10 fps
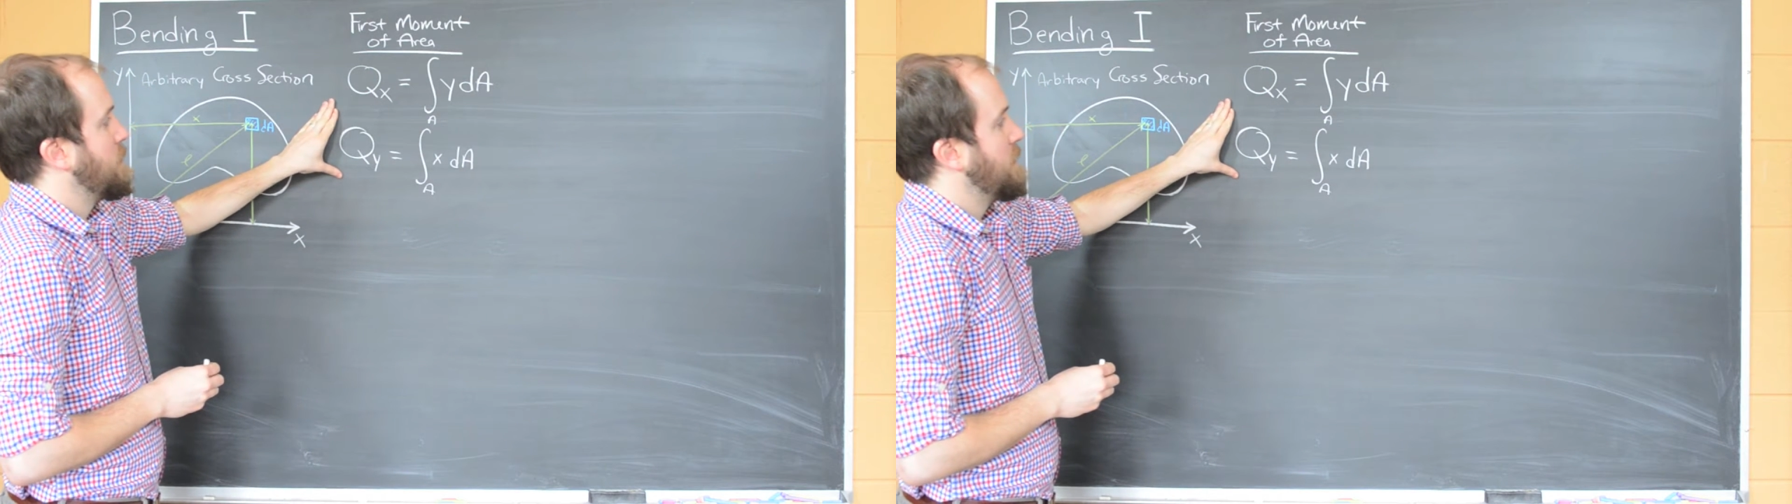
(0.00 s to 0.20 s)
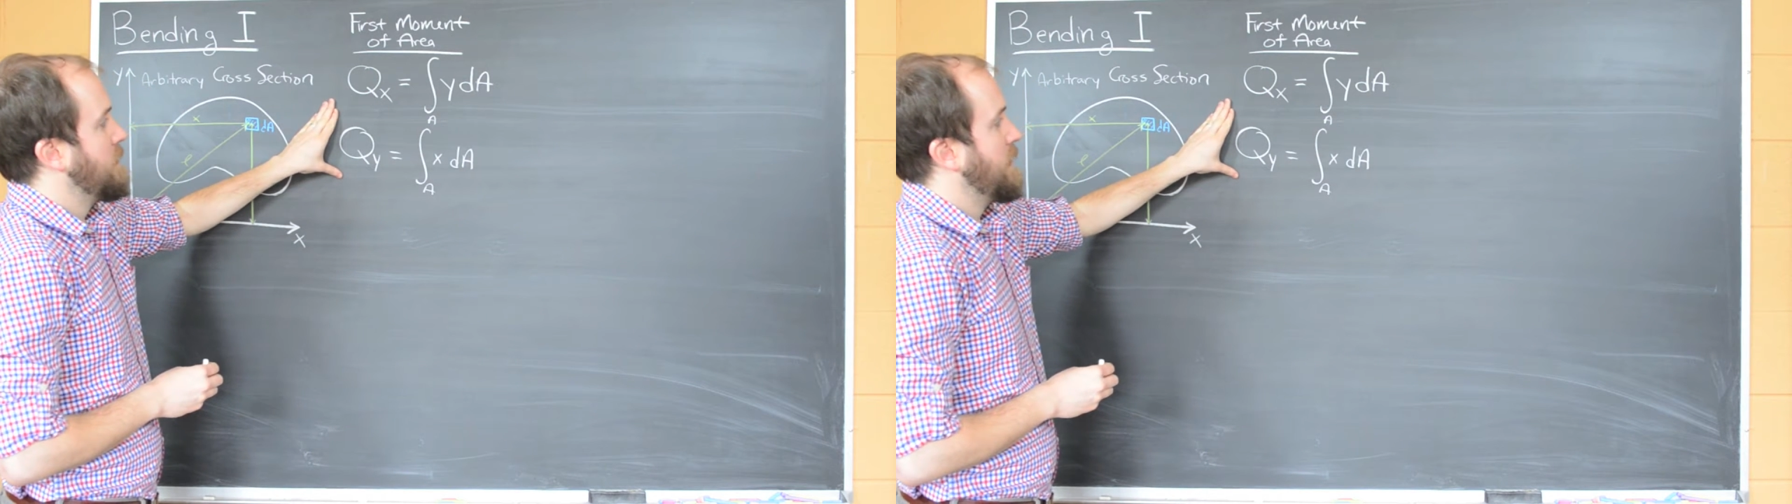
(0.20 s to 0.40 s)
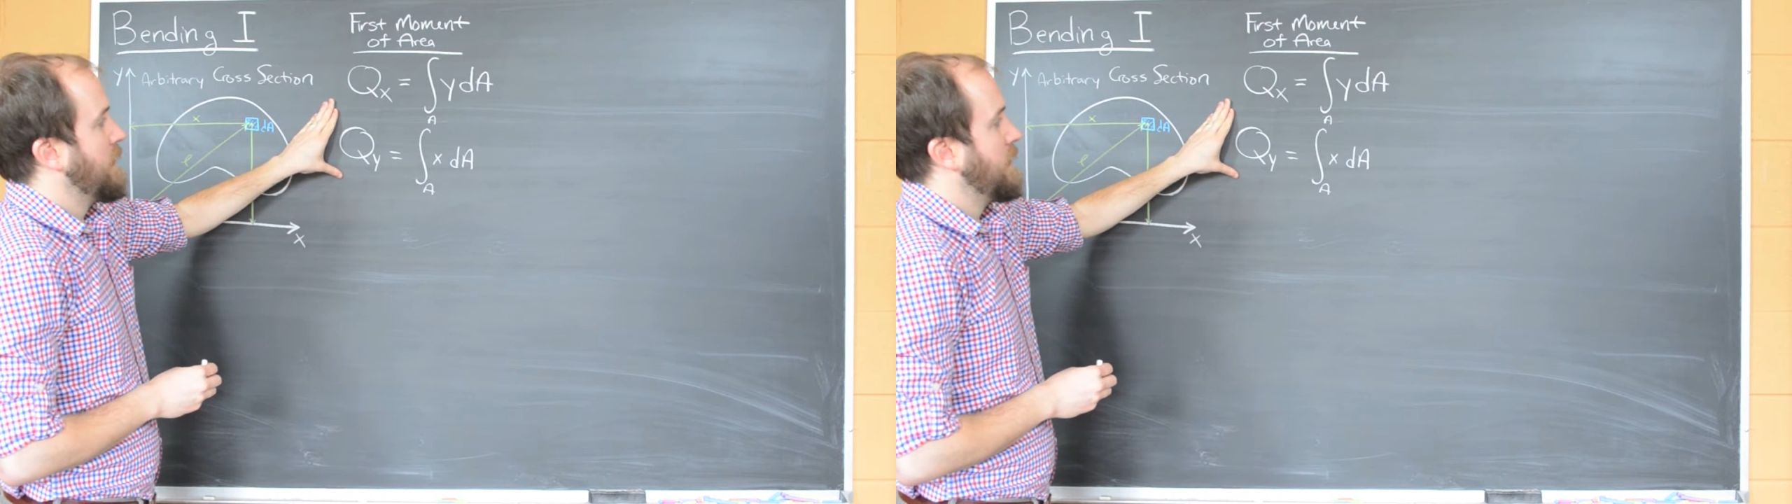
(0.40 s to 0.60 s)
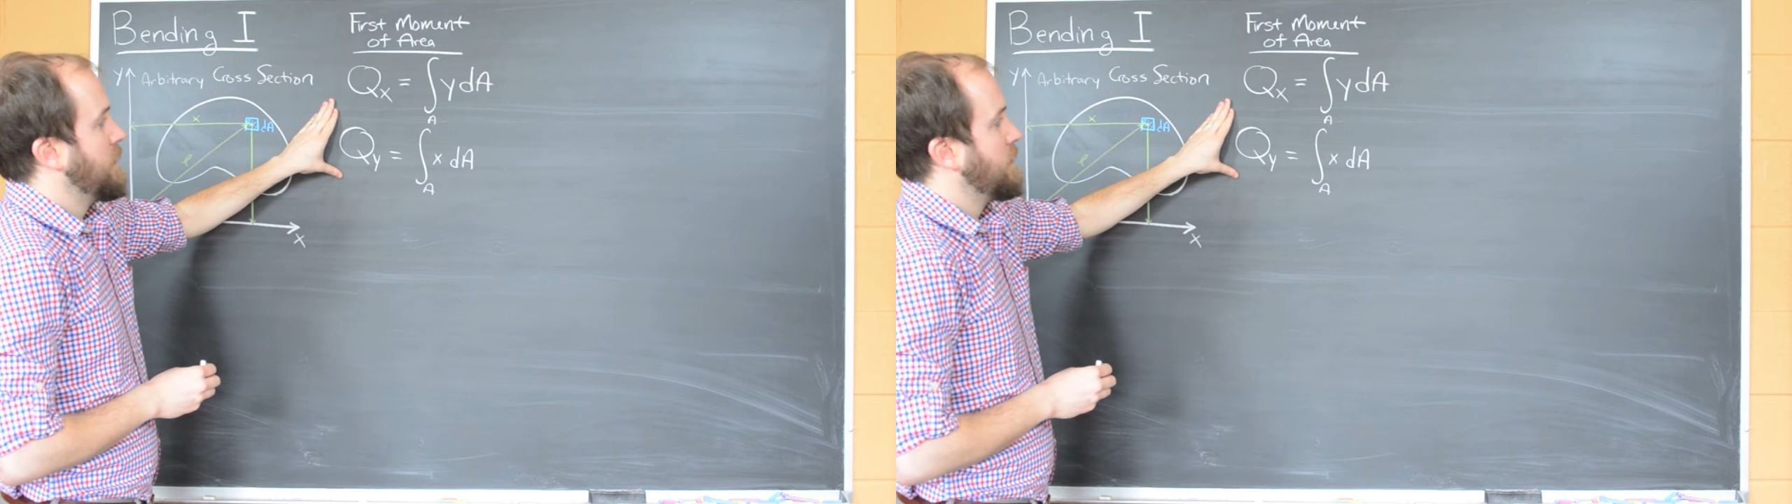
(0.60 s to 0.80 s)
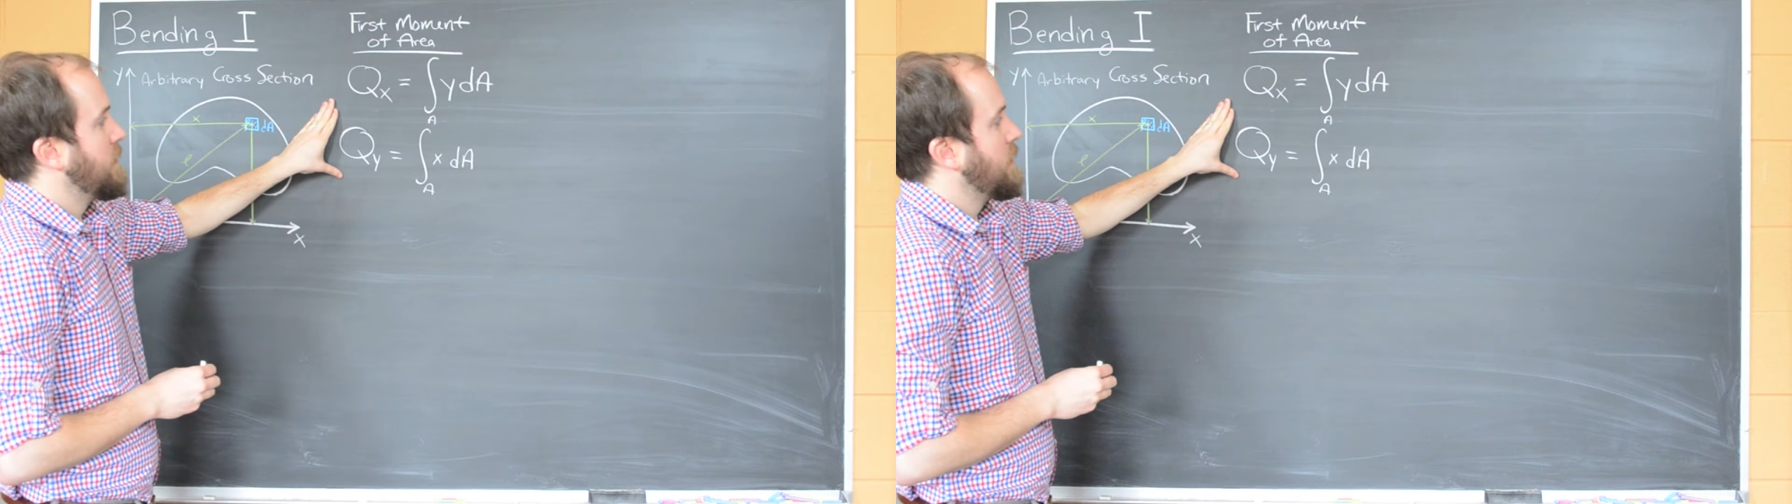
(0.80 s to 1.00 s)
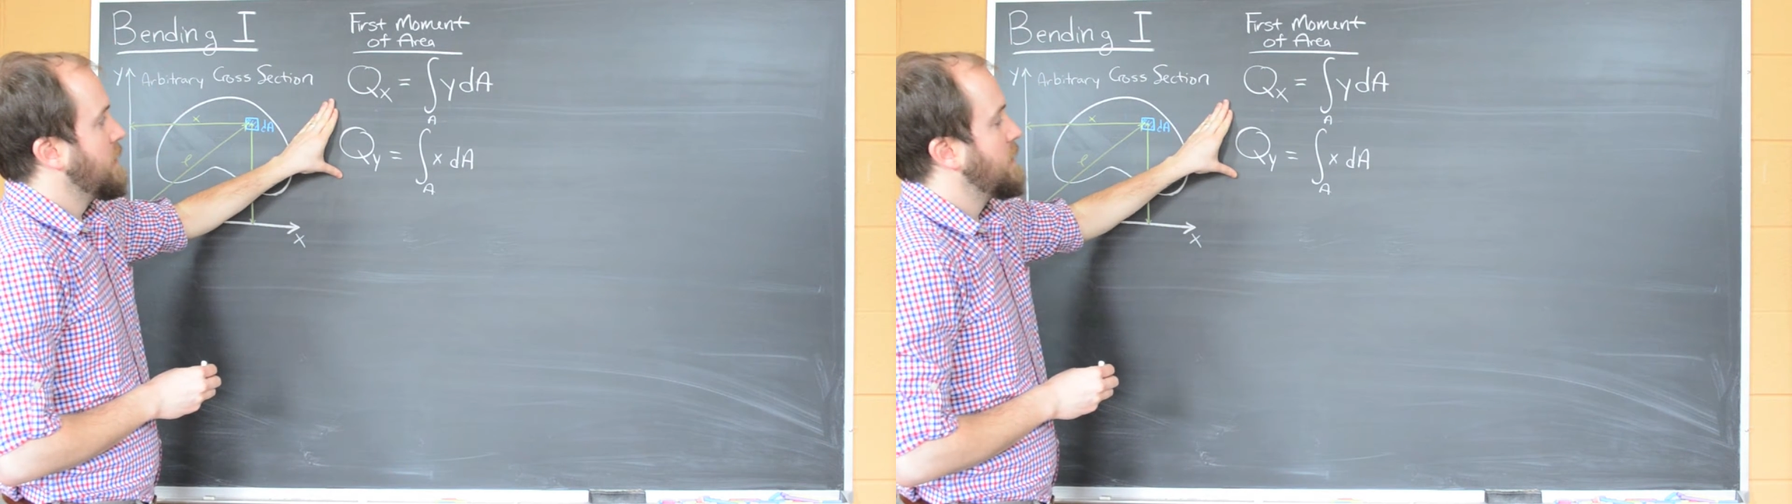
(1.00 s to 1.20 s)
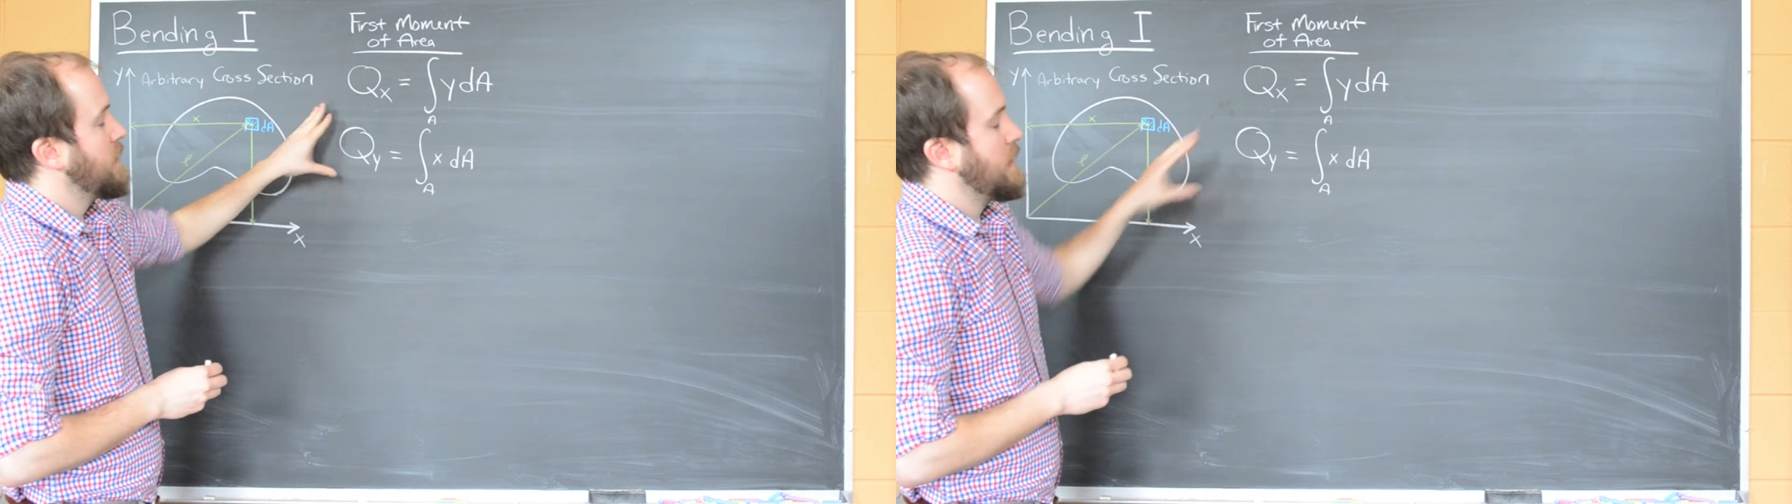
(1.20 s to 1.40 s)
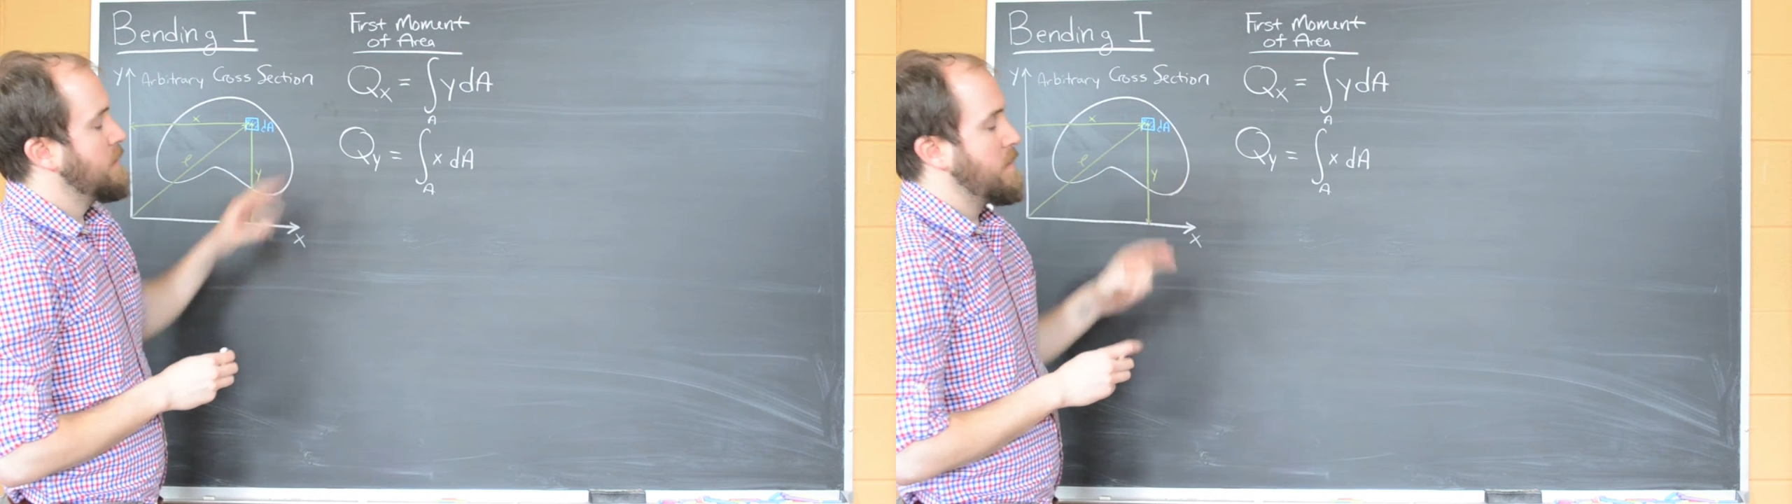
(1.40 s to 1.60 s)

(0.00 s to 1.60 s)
moment of area is going to come